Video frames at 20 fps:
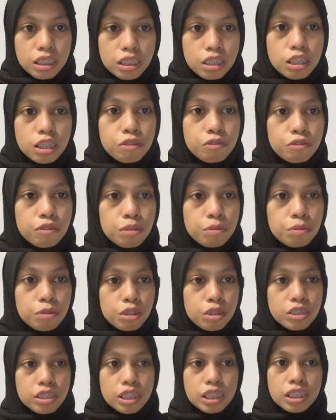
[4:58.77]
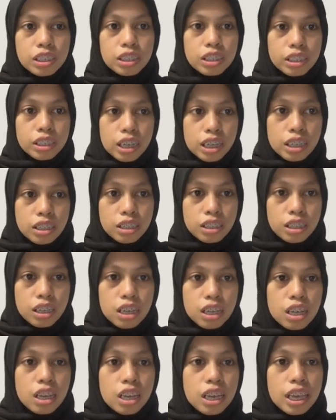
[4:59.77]
Uniform cross-section, yes.
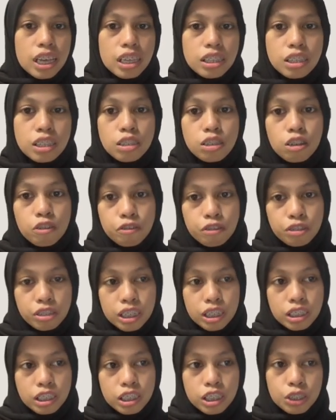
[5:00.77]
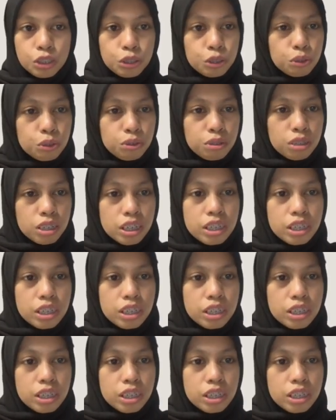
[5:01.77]
Axis of rotation, no.